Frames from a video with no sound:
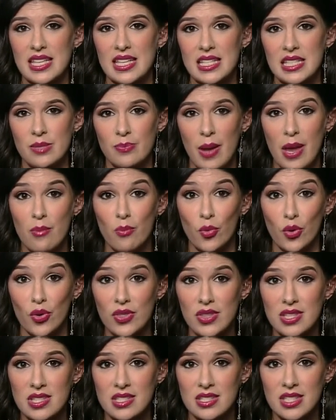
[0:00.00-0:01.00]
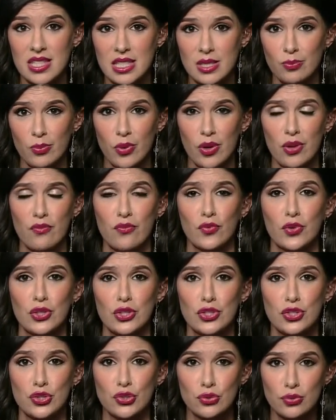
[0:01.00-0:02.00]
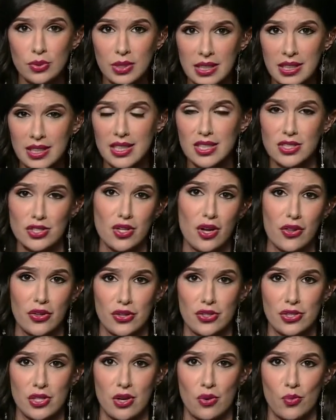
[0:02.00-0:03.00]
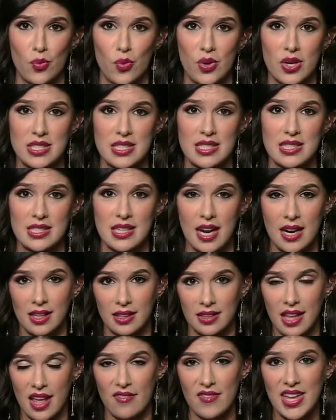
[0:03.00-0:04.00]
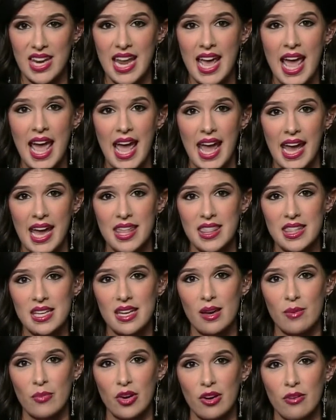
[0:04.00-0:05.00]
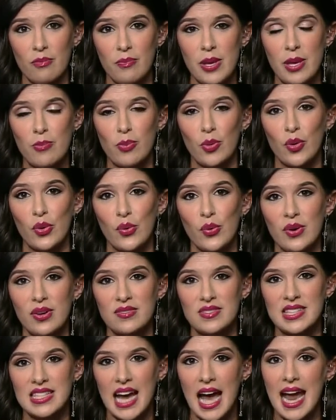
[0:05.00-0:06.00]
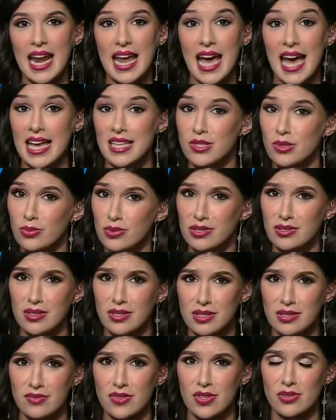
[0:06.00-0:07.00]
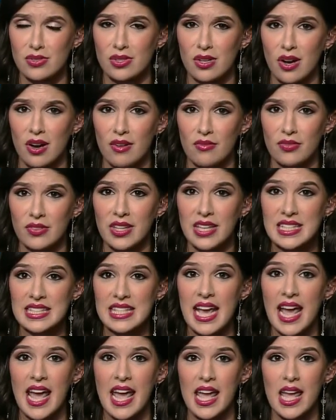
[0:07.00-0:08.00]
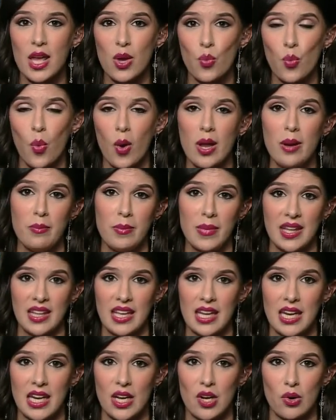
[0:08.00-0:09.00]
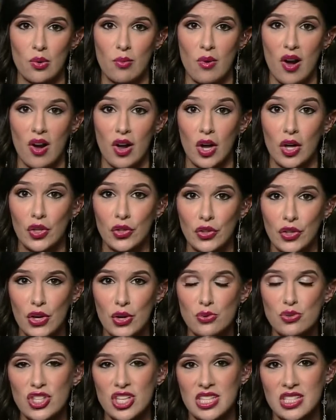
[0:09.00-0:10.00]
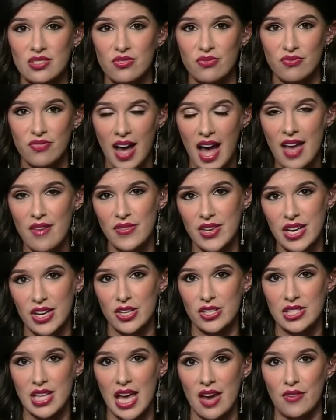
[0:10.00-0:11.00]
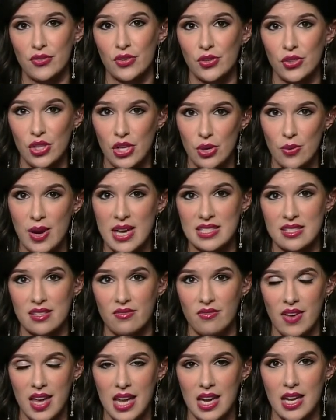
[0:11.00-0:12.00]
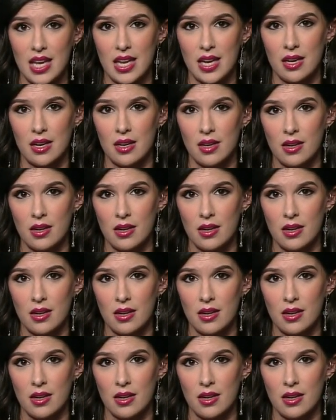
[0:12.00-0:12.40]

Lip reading: has spent more than $6.4 trillion on war since 9/11, and the number of people who have died as a result of those conflicts hit 1 million in Iraq alone just 5 years after the U.S. invaded.